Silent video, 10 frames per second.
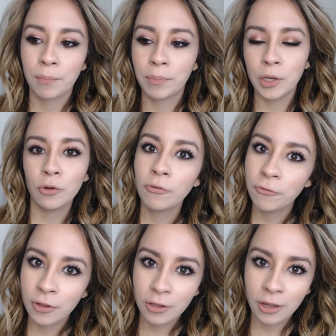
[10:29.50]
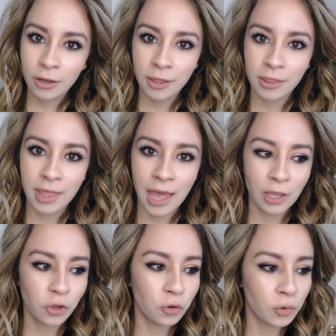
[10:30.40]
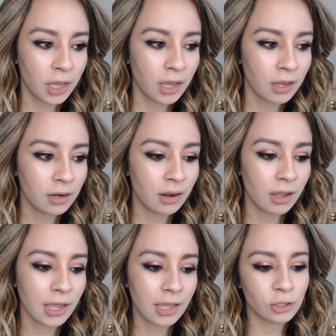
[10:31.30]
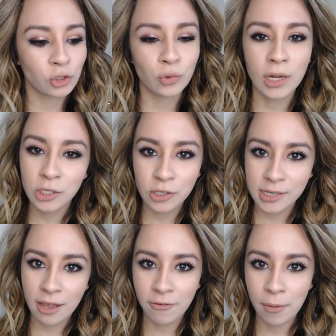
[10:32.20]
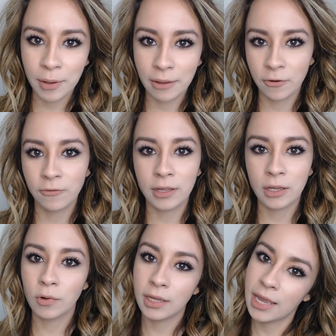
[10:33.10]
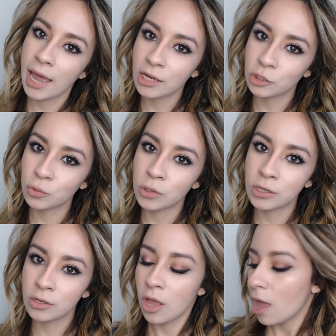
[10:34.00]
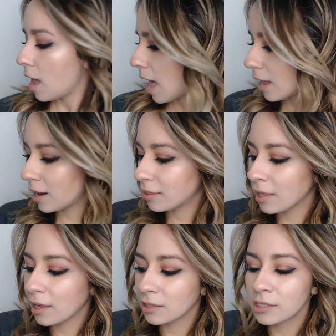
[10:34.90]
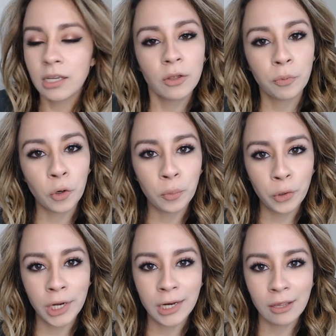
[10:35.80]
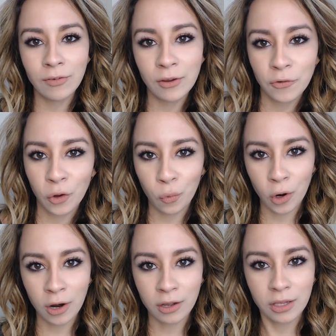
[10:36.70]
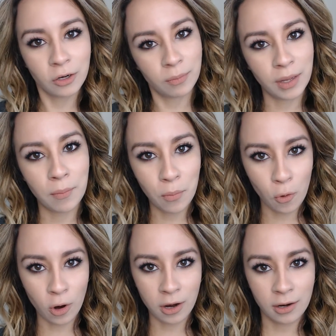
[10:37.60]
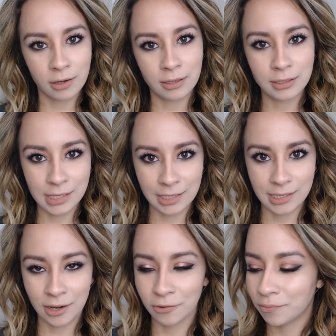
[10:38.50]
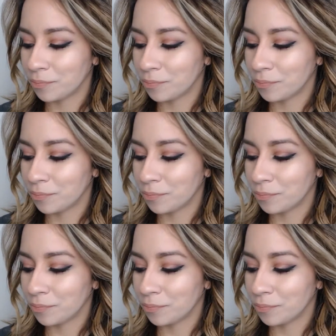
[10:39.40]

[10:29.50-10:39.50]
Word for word: beautiful look that you can dress yourself up if you're feeling really casual. And I think it's still appropriate even if you were a little bit more decked out.